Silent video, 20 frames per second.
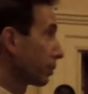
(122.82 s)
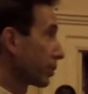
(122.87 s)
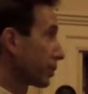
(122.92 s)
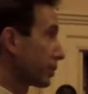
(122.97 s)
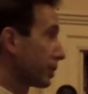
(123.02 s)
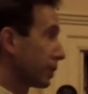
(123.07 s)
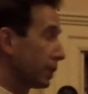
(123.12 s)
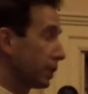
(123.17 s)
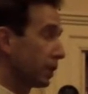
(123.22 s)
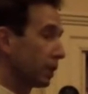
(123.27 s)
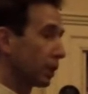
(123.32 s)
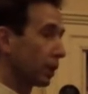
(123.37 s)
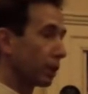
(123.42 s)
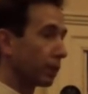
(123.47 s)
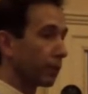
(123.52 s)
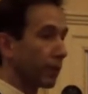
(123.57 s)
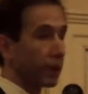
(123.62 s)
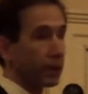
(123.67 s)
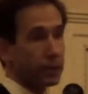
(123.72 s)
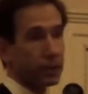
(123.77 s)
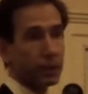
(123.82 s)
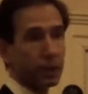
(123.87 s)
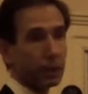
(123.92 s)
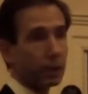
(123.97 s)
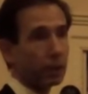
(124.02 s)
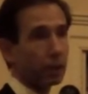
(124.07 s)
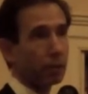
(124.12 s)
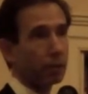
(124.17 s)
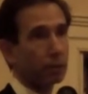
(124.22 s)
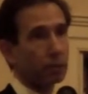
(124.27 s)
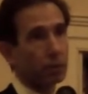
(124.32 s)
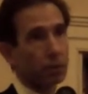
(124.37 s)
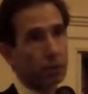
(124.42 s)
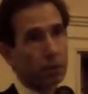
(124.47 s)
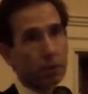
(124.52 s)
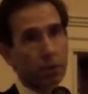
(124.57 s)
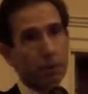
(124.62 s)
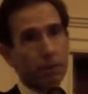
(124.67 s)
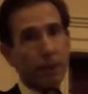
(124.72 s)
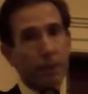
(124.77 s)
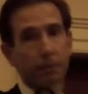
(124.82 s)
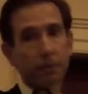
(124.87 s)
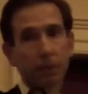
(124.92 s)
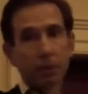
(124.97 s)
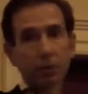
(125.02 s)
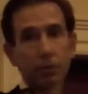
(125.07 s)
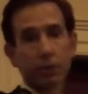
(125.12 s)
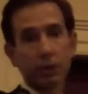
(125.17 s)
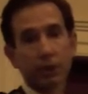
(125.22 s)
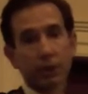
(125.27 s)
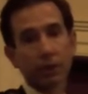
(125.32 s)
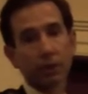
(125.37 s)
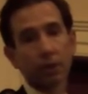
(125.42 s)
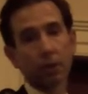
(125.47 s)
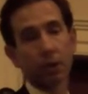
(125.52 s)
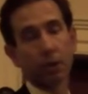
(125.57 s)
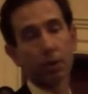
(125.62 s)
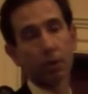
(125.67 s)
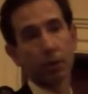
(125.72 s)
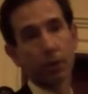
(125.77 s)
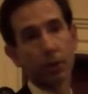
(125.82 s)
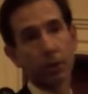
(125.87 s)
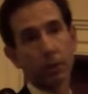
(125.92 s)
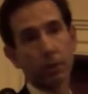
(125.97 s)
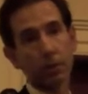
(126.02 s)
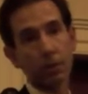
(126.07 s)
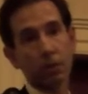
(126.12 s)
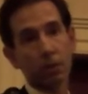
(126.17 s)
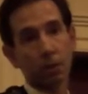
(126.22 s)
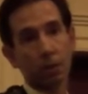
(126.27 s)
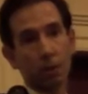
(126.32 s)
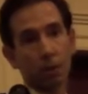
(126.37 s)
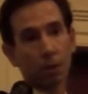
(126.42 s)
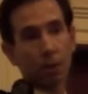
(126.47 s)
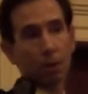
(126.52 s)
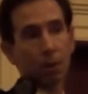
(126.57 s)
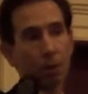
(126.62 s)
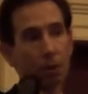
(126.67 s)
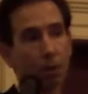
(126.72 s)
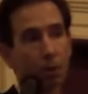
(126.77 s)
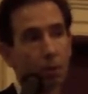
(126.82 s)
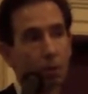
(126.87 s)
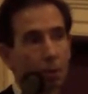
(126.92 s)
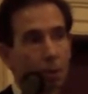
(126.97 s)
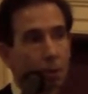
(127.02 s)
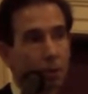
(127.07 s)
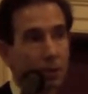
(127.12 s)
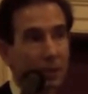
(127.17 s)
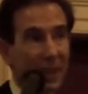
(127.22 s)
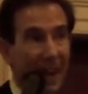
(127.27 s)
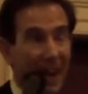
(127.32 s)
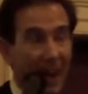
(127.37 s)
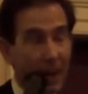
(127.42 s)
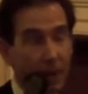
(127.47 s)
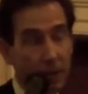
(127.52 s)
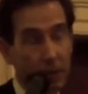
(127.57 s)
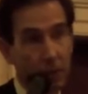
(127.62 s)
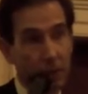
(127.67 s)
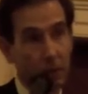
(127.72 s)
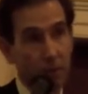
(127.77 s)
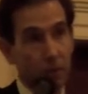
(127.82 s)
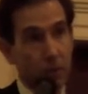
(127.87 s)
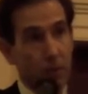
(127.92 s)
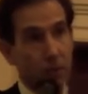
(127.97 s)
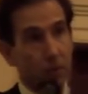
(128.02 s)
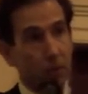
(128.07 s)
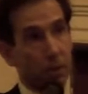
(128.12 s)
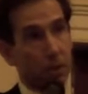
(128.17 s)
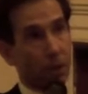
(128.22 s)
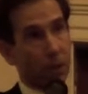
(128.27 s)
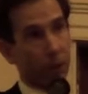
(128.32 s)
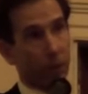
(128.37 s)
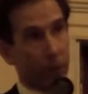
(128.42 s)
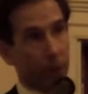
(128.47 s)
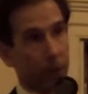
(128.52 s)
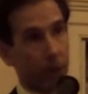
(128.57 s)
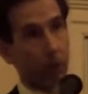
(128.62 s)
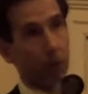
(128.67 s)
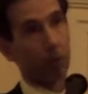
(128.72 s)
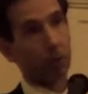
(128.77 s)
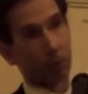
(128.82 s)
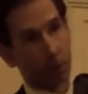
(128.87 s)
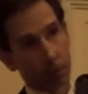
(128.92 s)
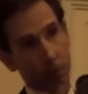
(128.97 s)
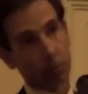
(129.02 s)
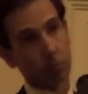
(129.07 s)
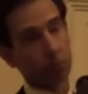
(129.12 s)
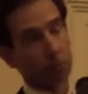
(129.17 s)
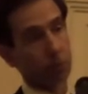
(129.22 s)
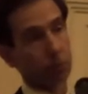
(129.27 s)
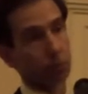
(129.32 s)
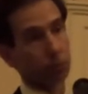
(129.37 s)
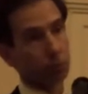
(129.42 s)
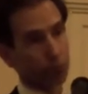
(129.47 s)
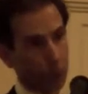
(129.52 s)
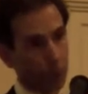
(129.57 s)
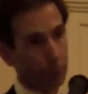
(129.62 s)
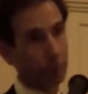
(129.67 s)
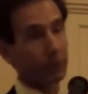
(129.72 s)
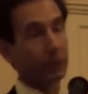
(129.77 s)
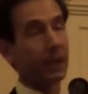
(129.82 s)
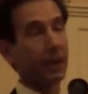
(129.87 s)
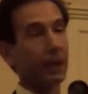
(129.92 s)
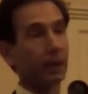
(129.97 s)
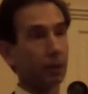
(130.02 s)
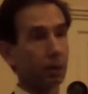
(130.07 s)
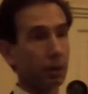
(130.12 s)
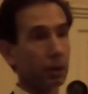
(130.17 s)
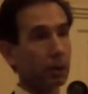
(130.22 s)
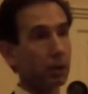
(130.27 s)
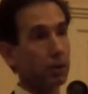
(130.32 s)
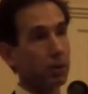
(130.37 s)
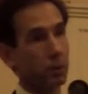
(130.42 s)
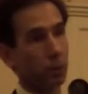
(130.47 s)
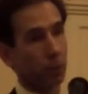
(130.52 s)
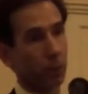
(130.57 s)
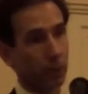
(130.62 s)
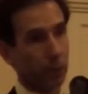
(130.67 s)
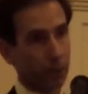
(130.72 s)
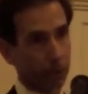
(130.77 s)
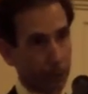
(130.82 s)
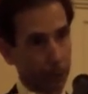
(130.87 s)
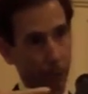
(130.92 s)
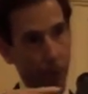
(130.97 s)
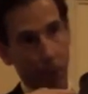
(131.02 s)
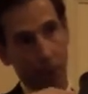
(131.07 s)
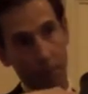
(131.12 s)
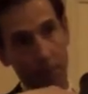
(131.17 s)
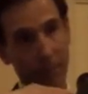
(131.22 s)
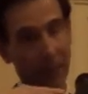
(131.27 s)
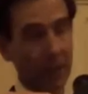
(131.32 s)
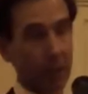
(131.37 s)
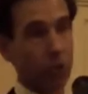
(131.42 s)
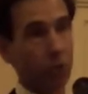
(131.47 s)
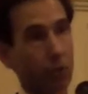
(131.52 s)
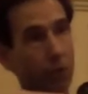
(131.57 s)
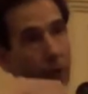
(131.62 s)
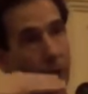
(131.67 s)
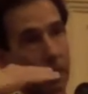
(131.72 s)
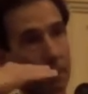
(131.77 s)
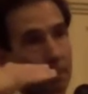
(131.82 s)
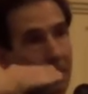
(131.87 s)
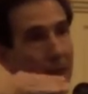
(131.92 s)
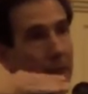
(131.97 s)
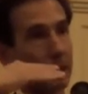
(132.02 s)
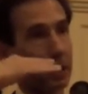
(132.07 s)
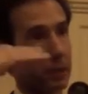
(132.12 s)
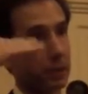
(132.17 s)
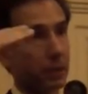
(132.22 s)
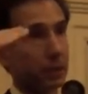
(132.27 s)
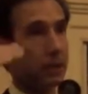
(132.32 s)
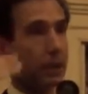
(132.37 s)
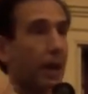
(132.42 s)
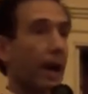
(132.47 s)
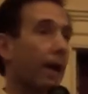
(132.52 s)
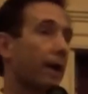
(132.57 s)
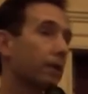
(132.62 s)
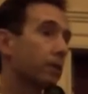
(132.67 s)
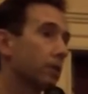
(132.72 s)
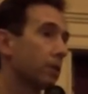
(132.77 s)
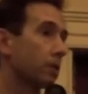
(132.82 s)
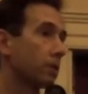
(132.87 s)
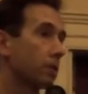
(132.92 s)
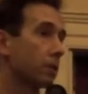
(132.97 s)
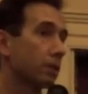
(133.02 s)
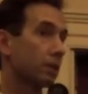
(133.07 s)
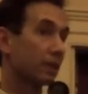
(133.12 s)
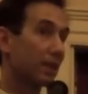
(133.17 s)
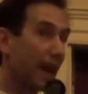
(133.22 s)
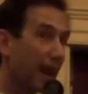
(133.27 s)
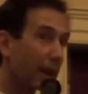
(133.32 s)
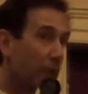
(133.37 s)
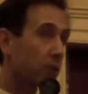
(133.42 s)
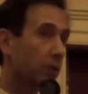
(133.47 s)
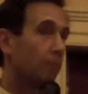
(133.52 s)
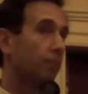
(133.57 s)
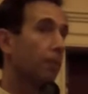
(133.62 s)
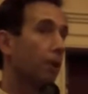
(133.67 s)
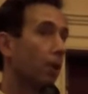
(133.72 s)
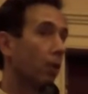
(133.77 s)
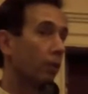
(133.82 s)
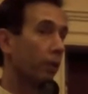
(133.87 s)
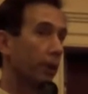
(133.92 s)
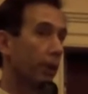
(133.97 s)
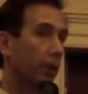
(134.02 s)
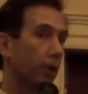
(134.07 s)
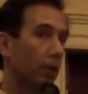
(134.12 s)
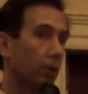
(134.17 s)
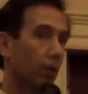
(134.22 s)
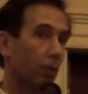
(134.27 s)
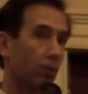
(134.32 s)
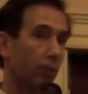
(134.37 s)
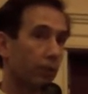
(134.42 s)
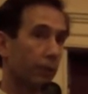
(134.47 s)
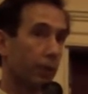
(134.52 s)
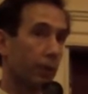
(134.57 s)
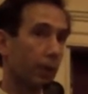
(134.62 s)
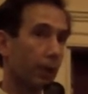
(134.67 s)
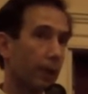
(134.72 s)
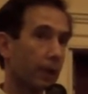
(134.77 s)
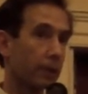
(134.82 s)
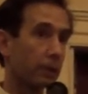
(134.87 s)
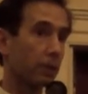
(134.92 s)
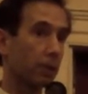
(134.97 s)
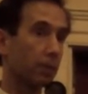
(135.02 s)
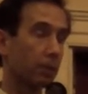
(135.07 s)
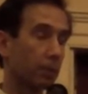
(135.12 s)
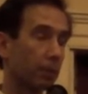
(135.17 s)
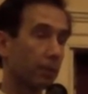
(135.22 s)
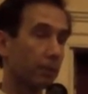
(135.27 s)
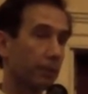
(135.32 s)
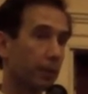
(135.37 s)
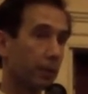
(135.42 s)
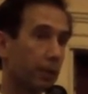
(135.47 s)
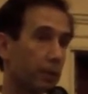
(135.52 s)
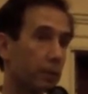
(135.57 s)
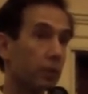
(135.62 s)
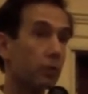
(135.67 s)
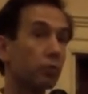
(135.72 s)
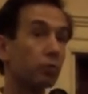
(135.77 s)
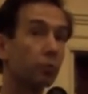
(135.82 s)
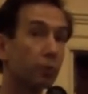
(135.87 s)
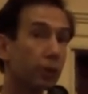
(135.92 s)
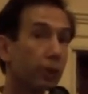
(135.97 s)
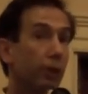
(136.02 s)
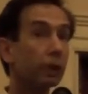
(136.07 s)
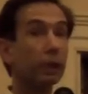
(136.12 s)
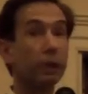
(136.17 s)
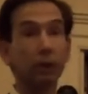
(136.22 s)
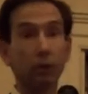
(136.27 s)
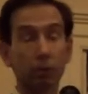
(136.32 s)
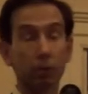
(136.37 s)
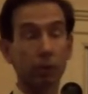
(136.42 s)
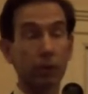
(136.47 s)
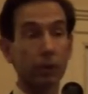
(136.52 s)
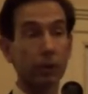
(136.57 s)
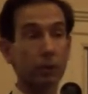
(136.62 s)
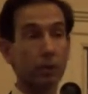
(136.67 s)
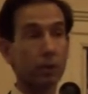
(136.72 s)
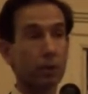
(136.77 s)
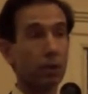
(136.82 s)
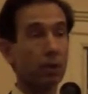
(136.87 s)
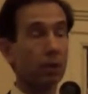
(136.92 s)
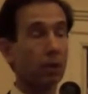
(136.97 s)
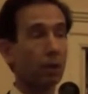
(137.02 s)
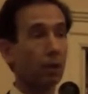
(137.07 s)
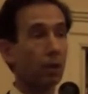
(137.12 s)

that we're seeing on rents, and it just might be interesting to note, is taxes. In a triple net lease with base rent, maintenance, and taxes, the tax component over the last number of years has really increased,